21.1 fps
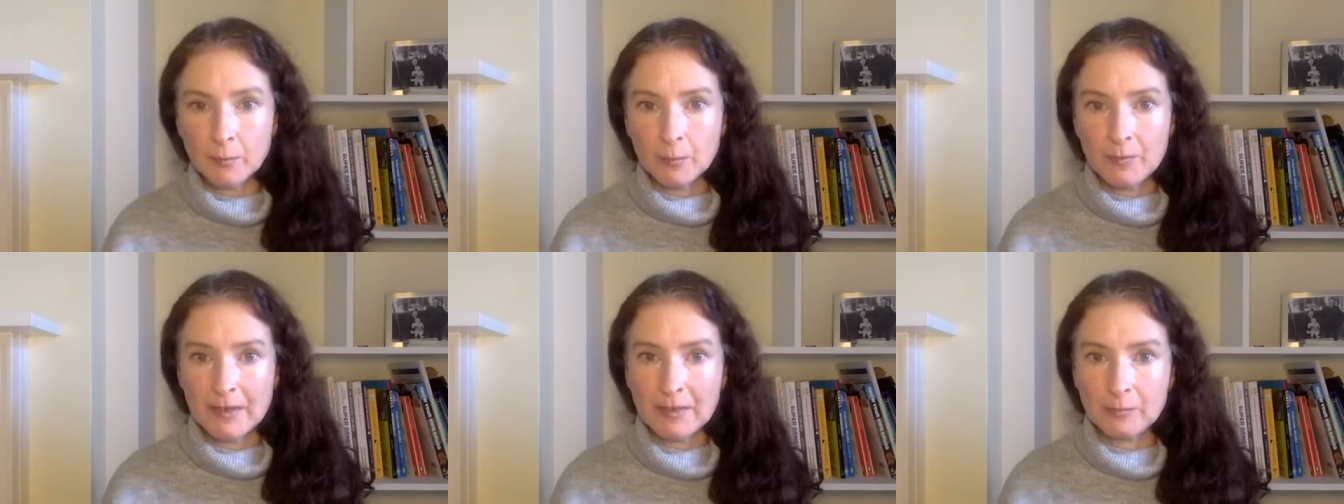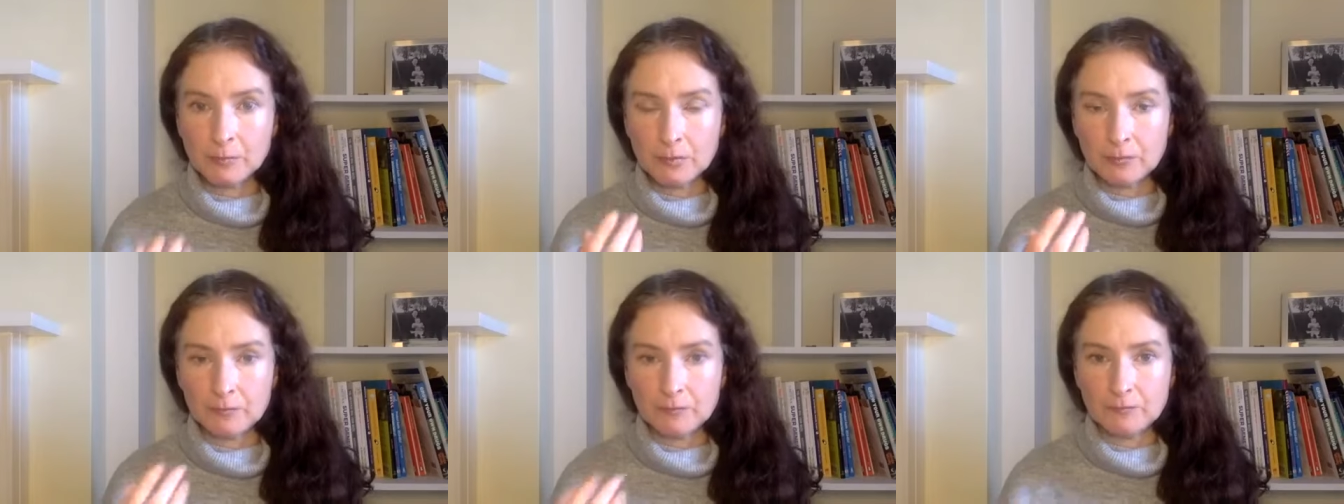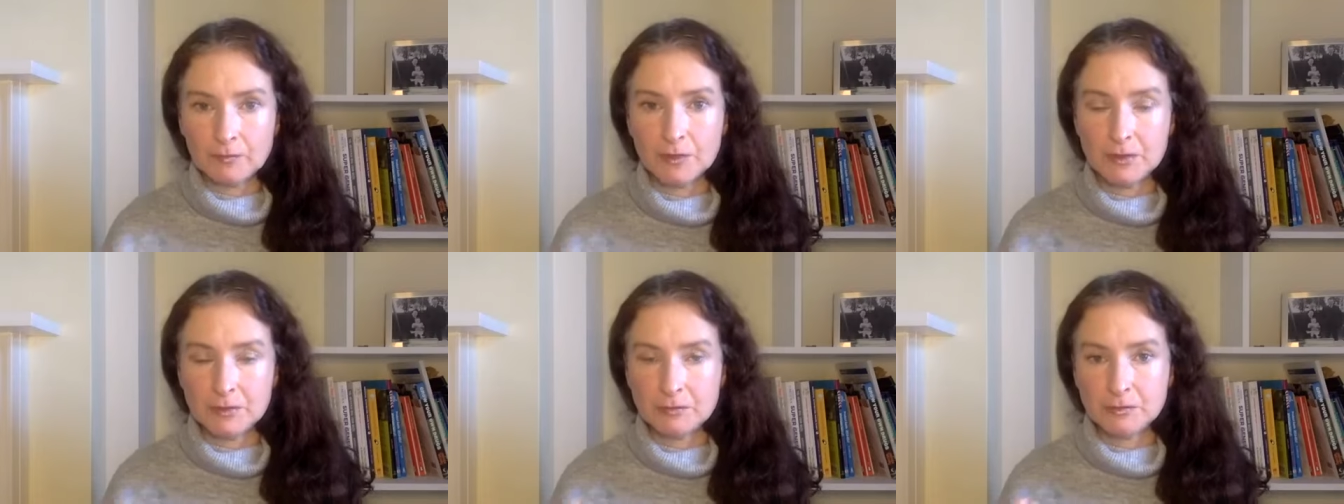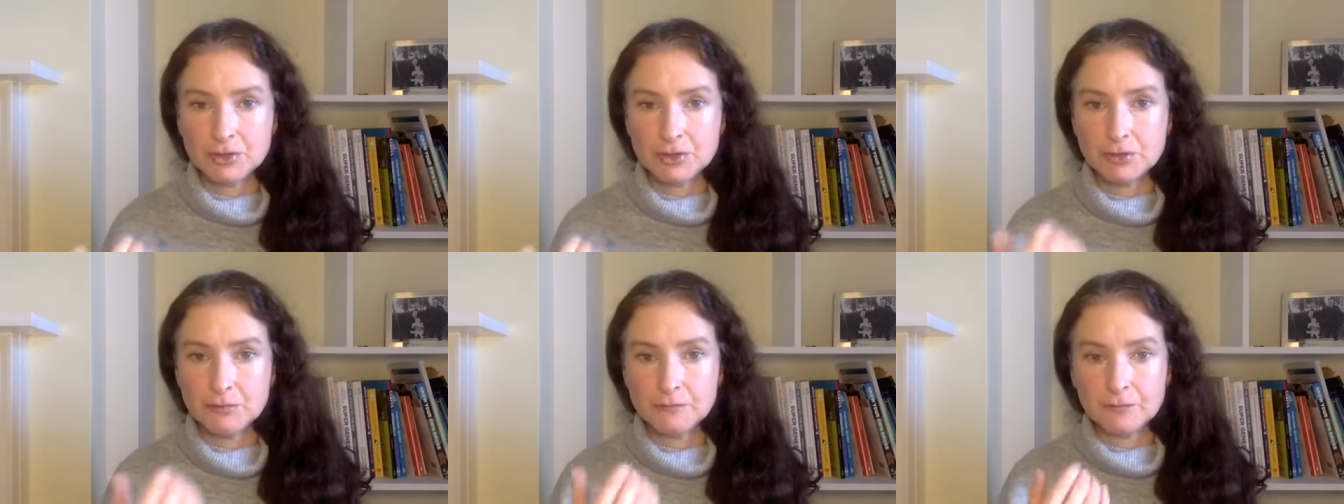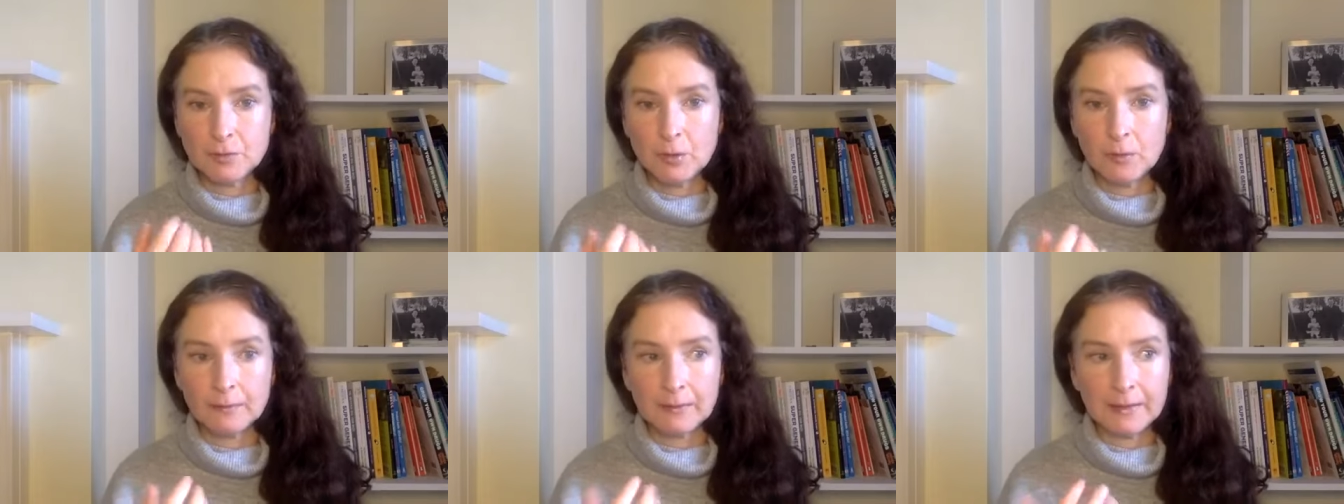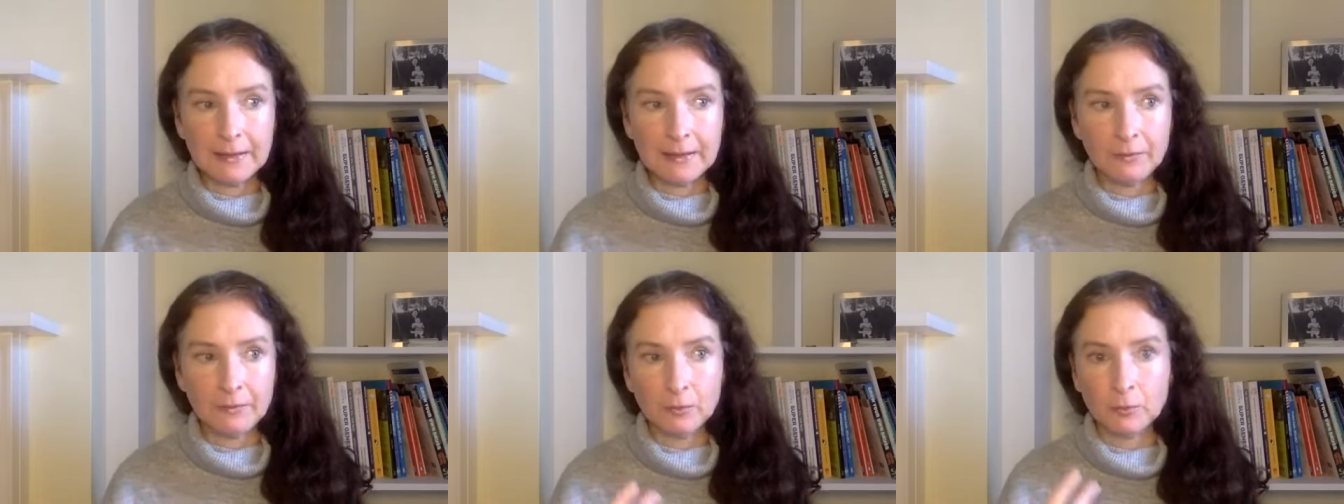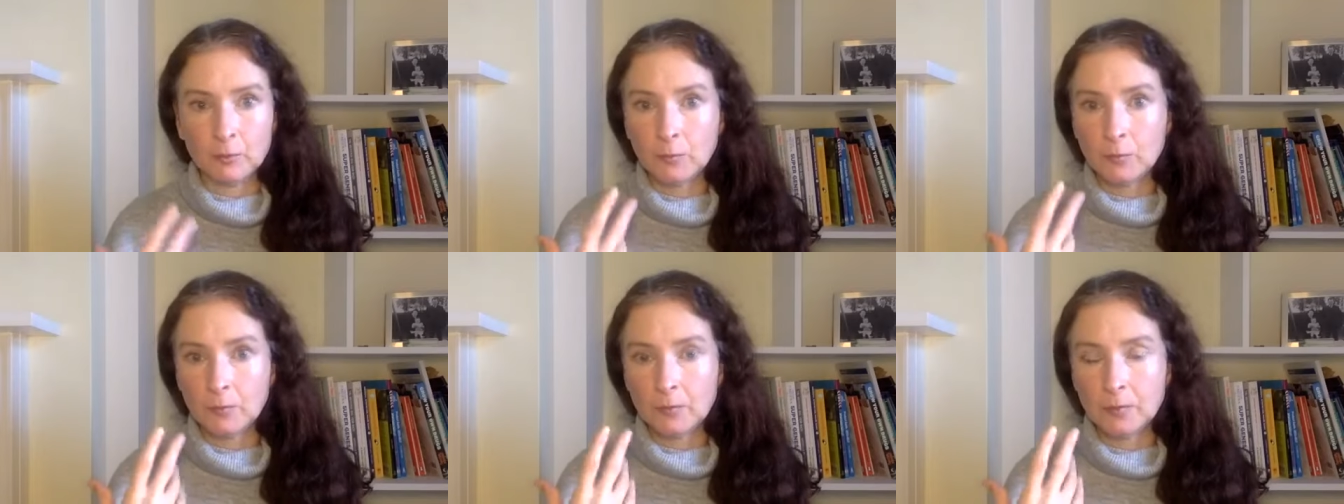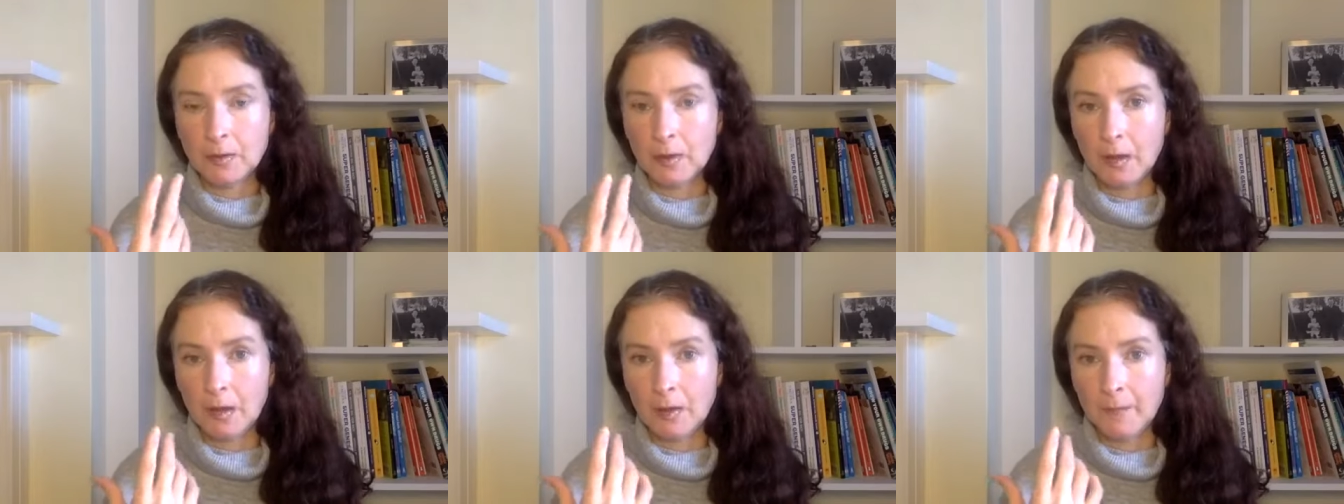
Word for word: amount of virus you've got in your